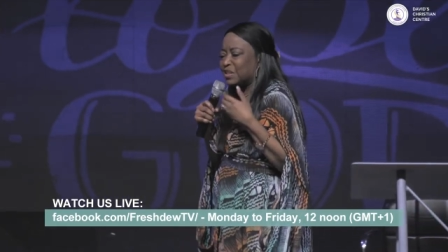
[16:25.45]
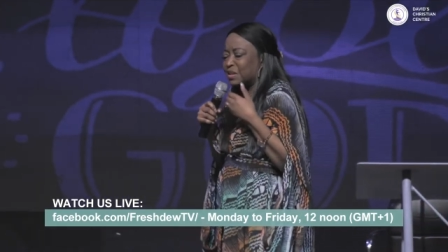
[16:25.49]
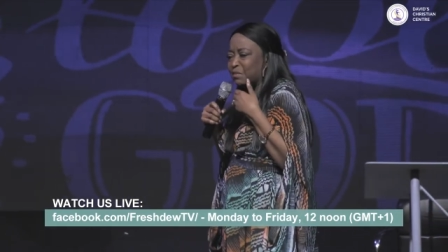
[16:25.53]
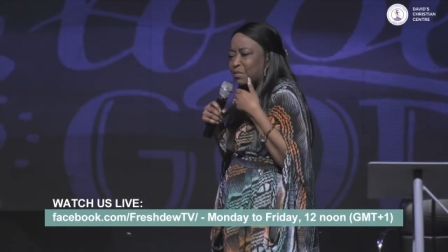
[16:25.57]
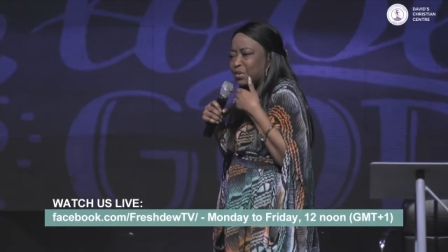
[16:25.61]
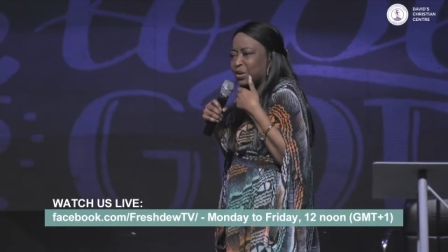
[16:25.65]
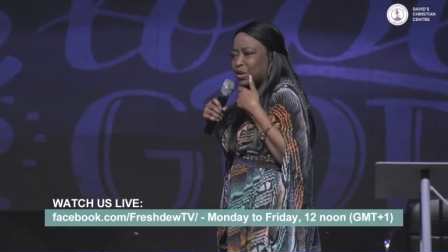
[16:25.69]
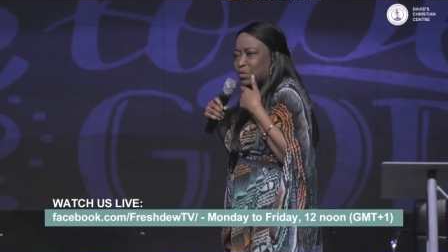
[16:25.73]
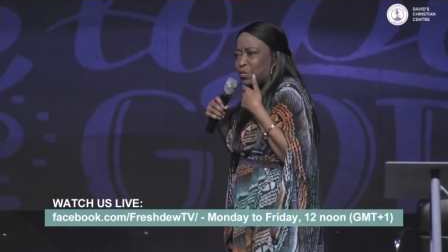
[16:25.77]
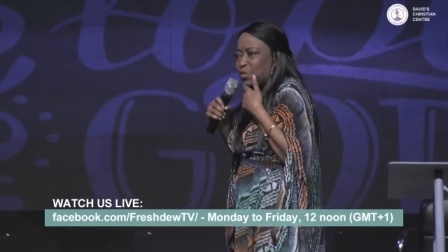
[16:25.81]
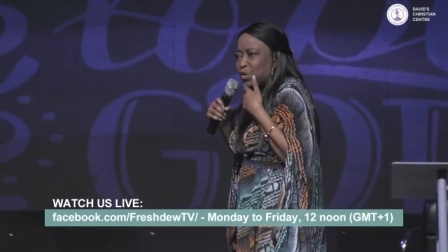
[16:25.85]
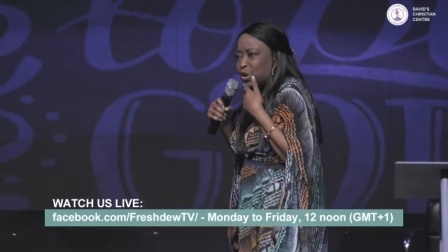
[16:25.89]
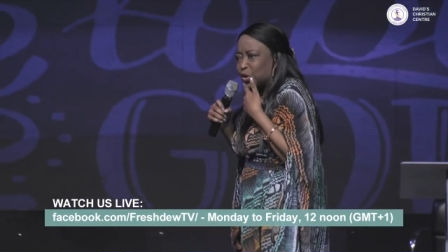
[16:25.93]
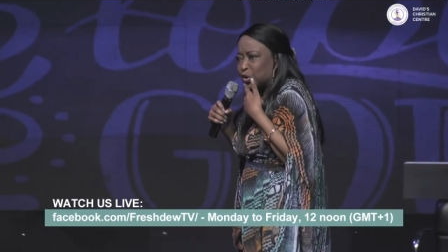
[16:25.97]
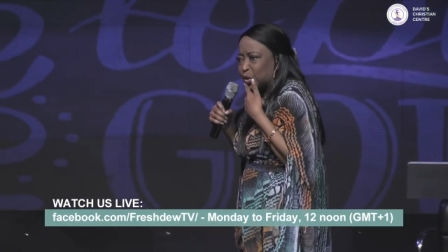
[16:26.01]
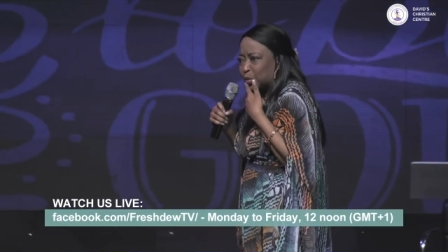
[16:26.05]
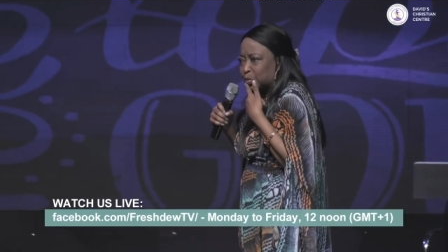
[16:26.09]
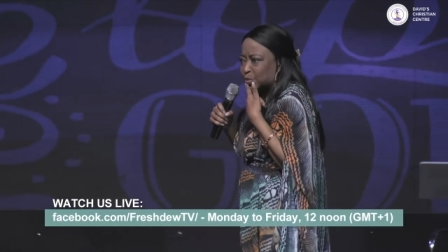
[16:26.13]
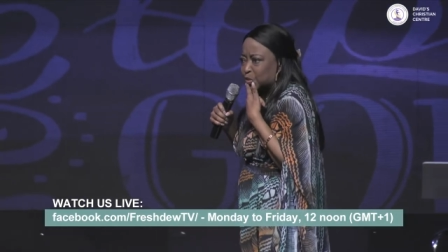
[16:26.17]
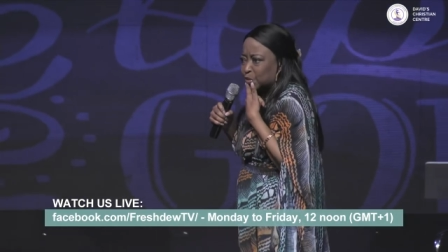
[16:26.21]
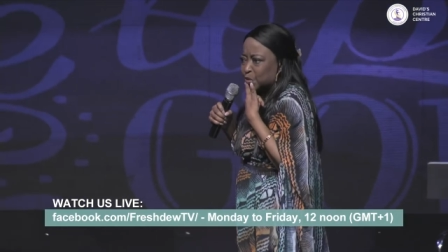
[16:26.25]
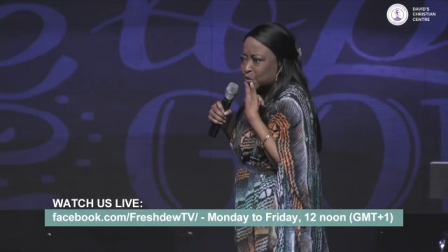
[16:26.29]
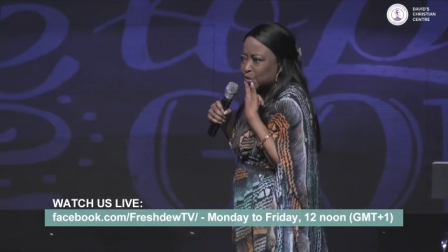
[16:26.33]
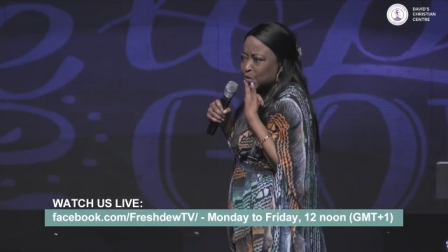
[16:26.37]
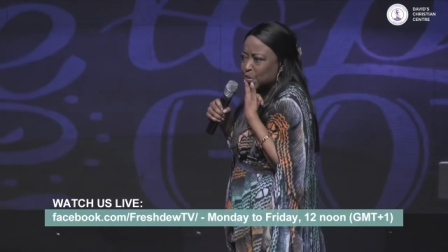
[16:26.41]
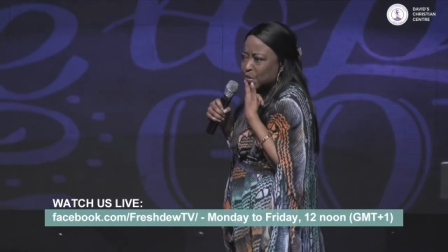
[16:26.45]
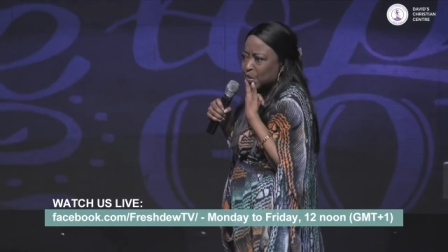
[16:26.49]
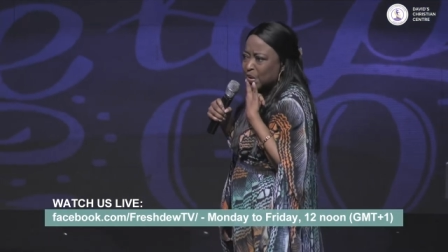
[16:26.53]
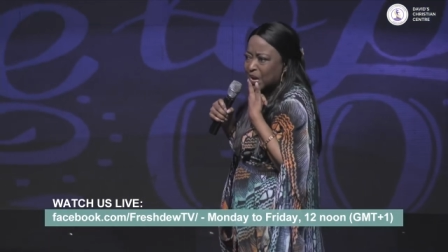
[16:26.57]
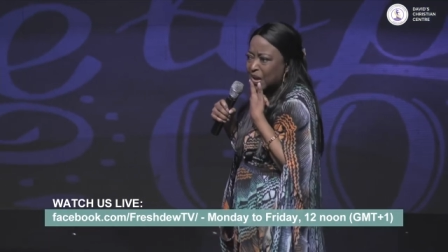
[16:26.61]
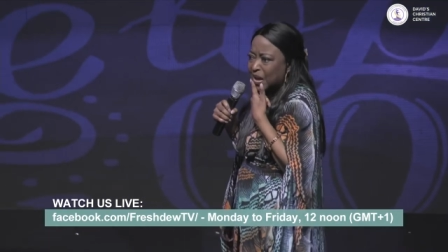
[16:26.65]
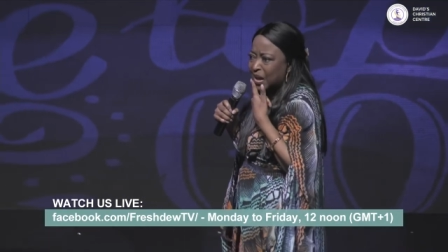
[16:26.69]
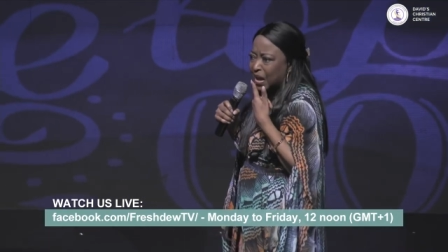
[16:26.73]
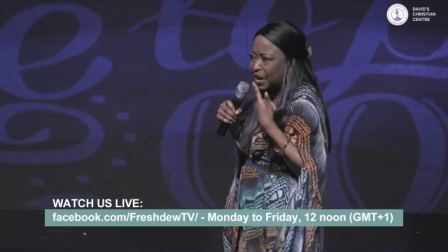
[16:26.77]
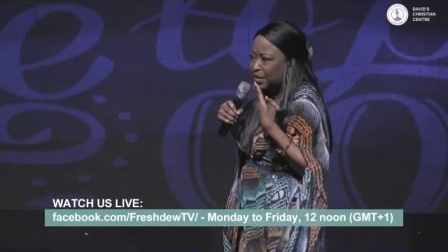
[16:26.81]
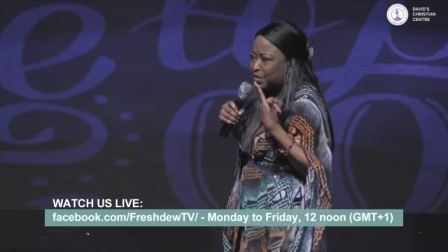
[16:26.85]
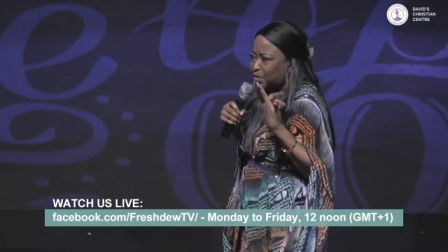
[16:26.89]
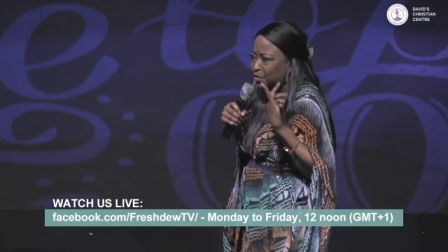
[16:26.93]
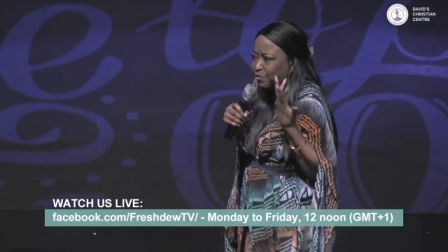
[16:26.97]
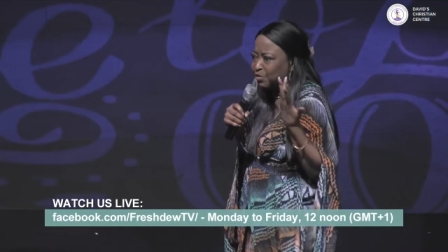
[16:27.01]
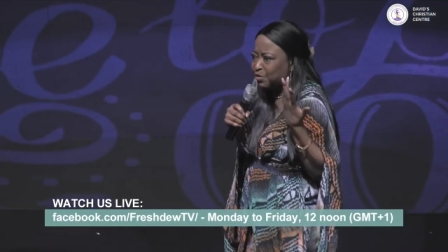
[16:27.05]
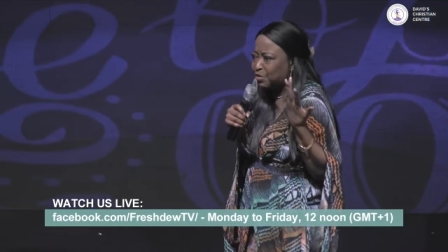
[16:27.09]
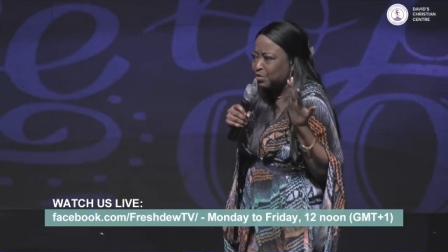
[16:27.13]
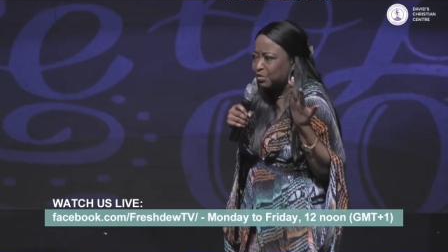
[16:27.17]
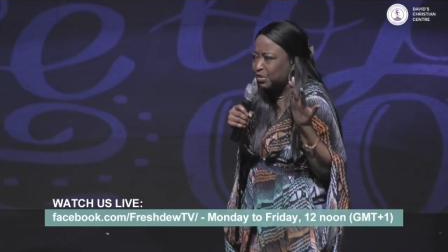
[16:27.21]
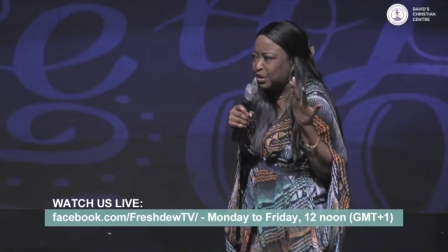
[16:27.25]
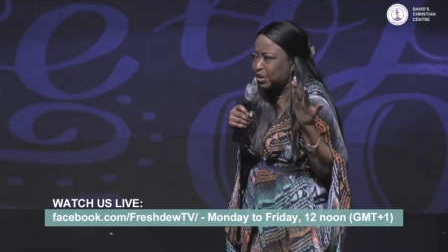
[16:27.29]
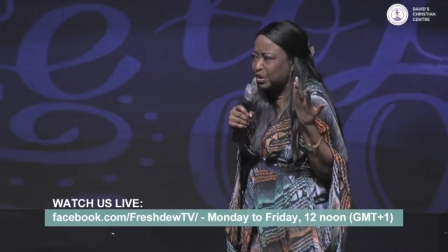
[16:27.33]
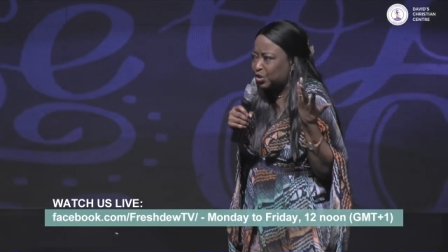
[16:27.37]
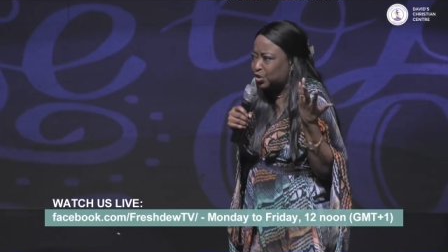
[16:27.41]
somebody walking up to you and
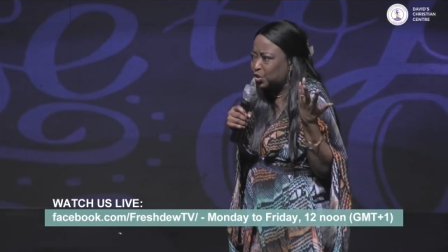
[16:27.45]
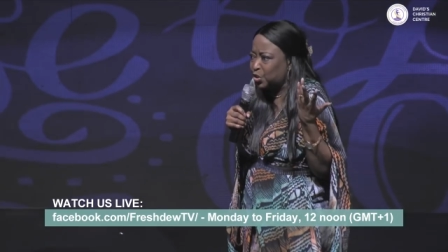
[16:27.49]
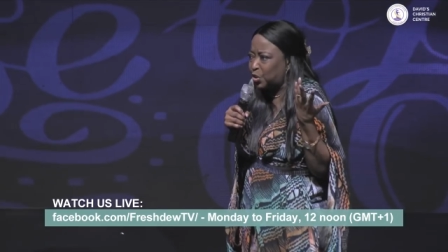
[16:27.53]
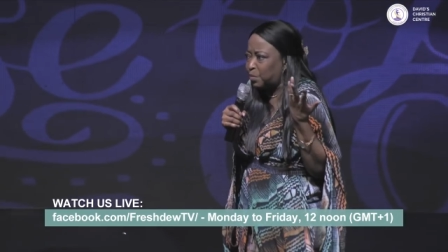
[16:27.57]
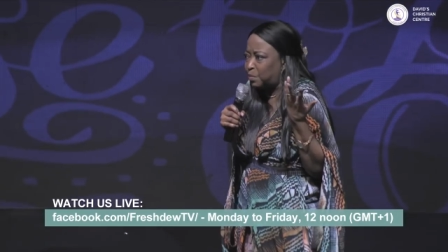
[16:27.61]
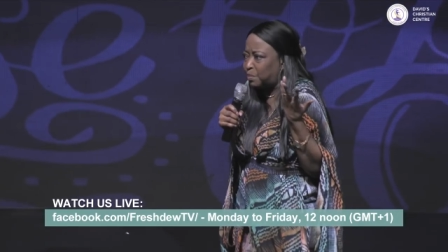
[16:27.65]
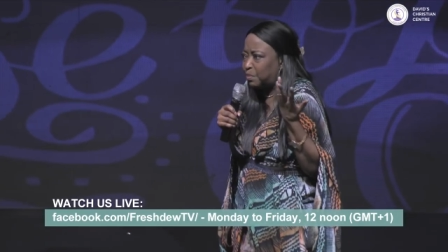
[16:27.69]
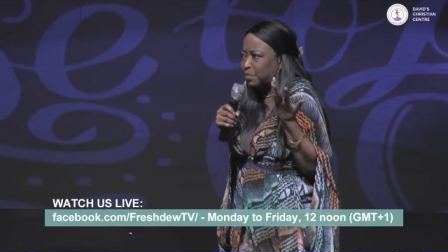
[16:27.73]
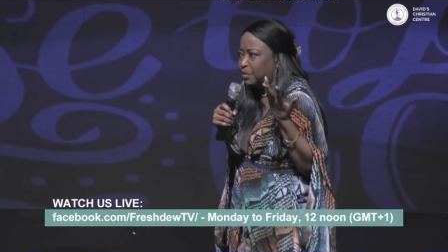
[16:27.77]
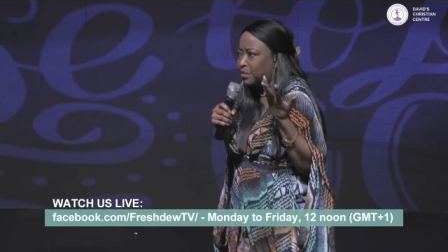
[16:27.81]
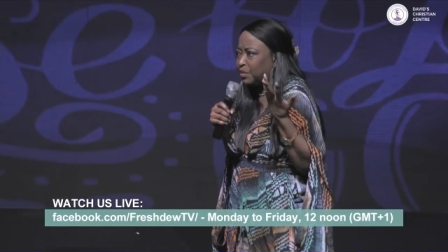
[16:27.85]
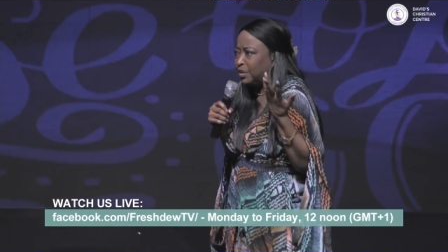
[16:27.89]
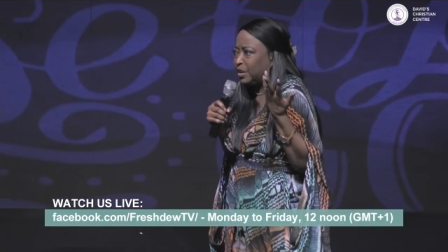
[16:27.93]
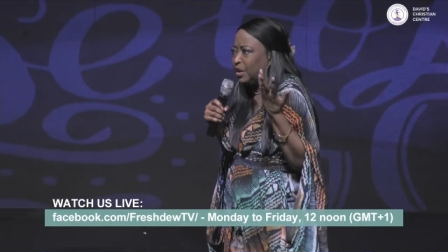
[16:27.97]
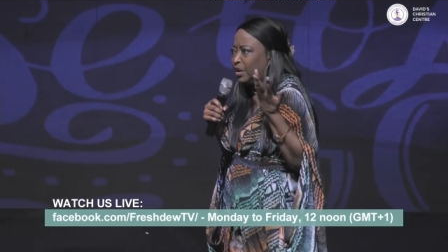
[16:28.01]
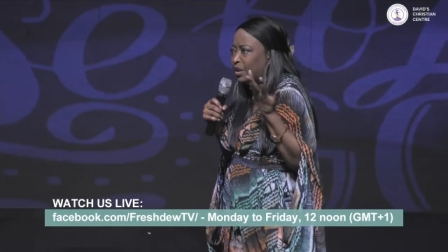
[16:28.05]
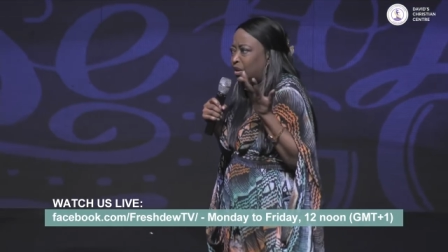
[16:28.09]
offering you a job.